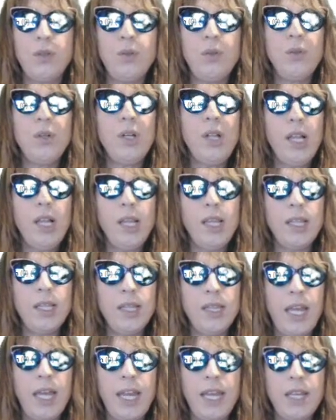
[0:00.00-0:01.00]
Google
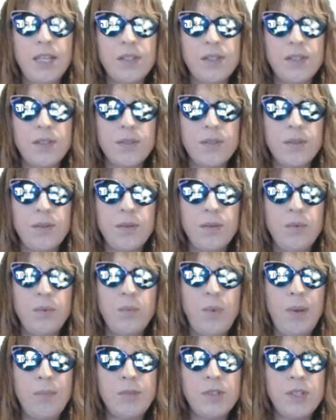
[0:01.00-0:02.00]
likes
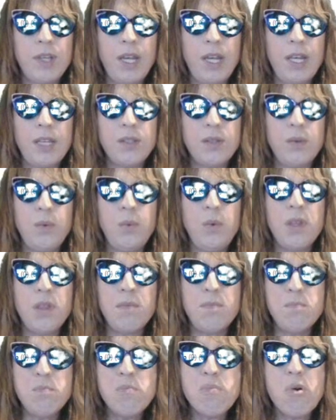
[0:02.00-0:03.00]
websites with
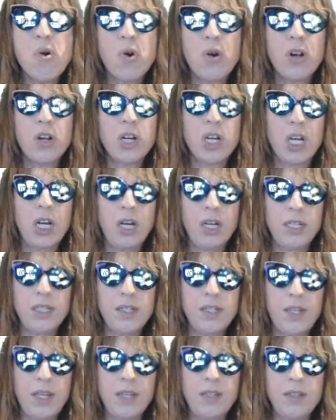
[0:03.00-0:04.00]
more
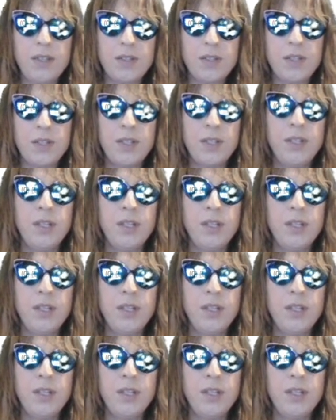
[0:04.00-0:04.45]
content.